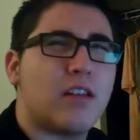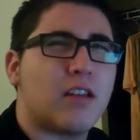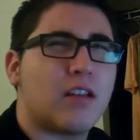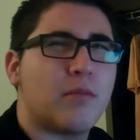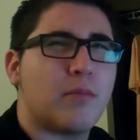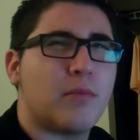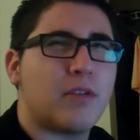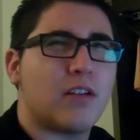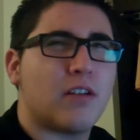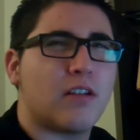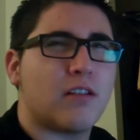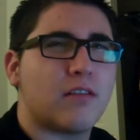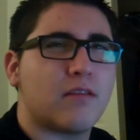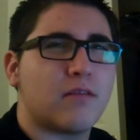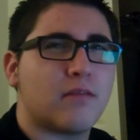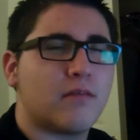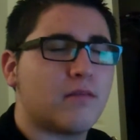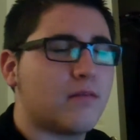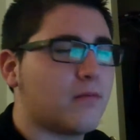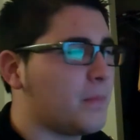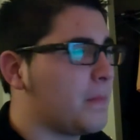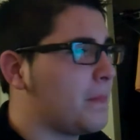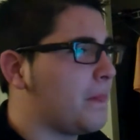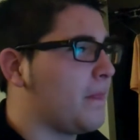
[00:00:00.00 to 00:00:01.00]
It could be on
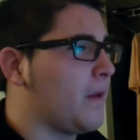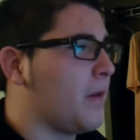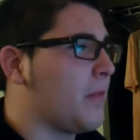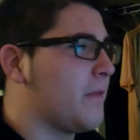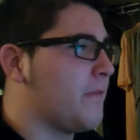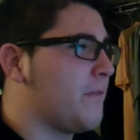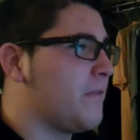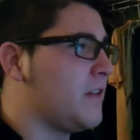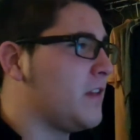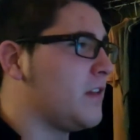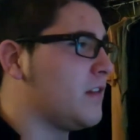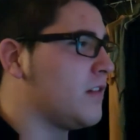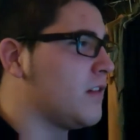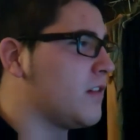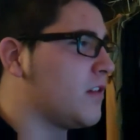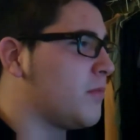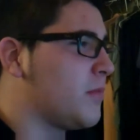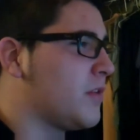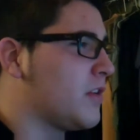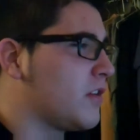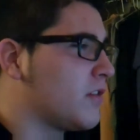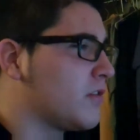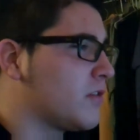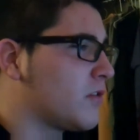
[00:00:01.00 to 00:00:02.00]
the feet. It
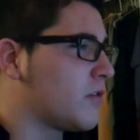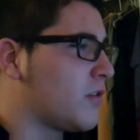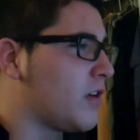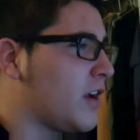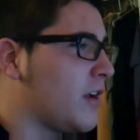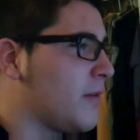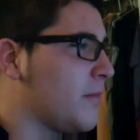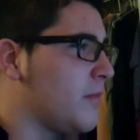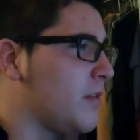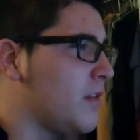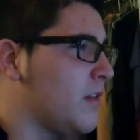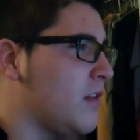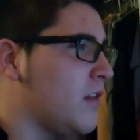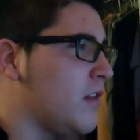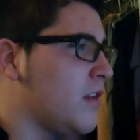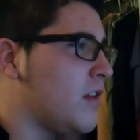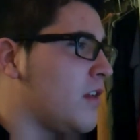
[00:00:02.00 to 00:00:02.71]
could be a good scrap.